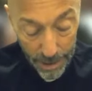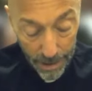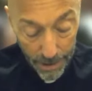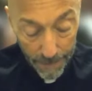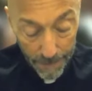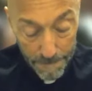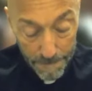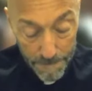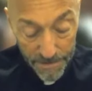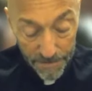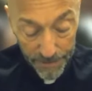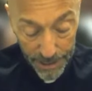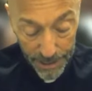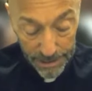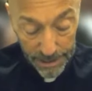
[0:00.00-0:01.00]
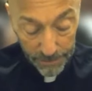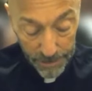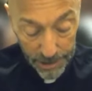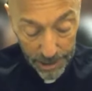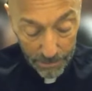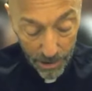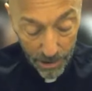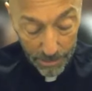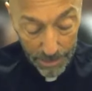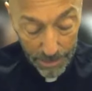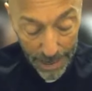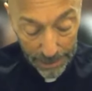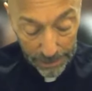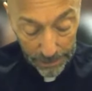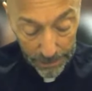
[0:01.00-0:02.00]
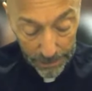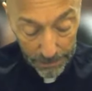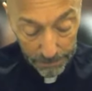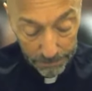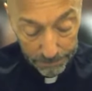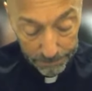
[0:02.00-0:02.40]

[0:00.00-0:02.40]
the Feast of St. Mary Magdalene.